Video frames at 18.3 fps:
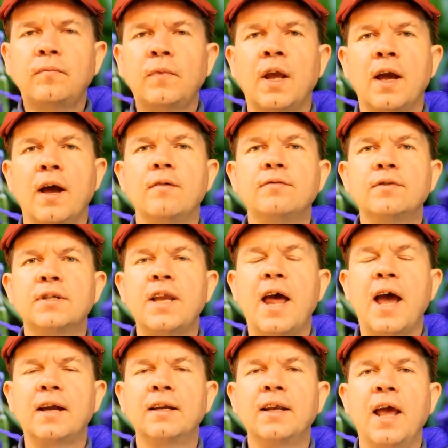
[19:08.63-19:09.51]
of
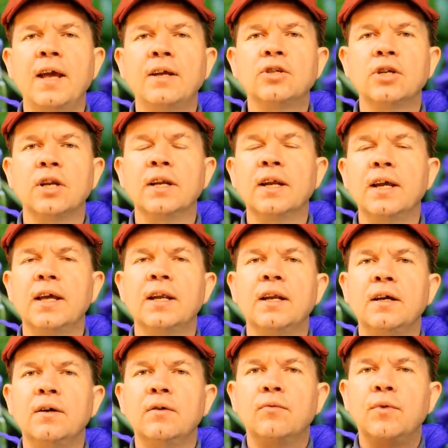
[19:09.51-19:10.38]
stagnation in
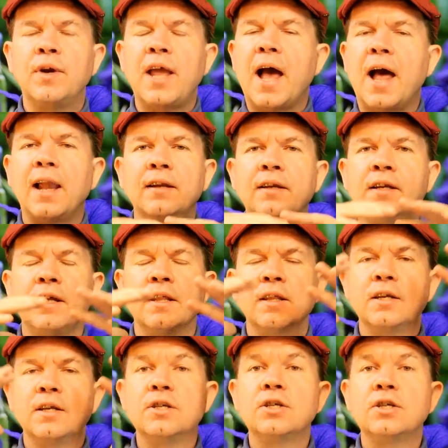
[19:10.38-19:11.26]
a reality
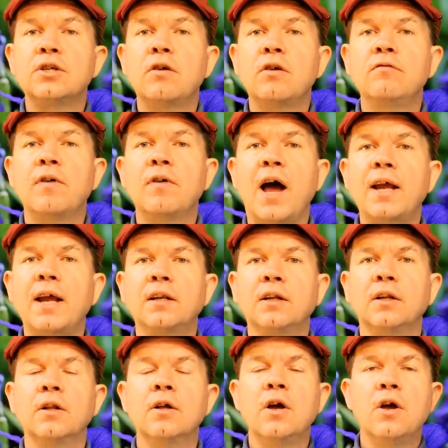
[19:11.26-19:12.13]
that is so
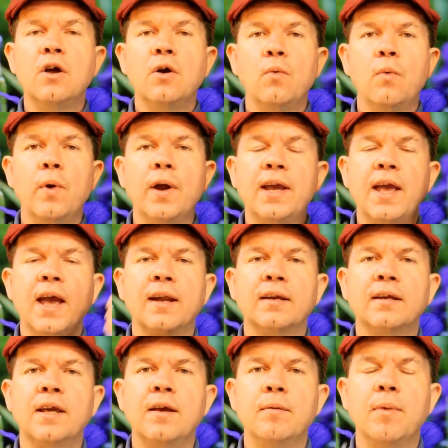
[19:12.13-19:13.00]
vital we
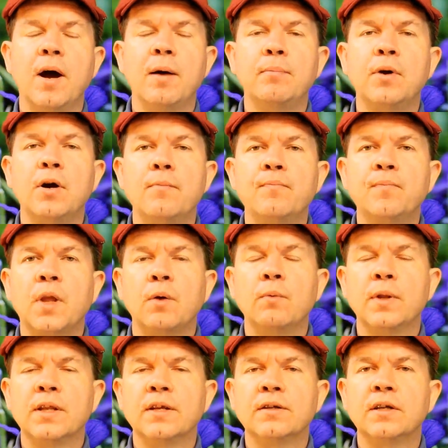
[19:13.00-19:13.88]
can't keep up
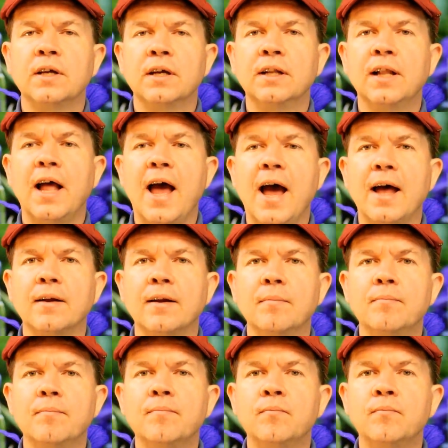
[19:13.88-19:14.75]
with a single
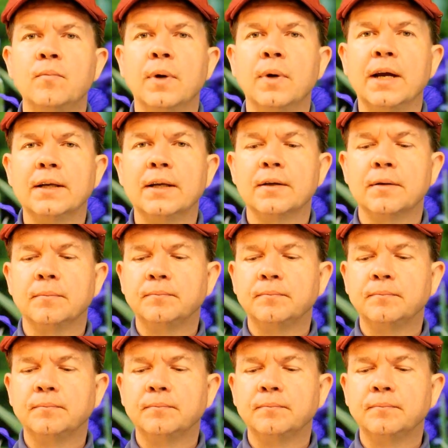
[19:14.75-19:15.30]
atom, right?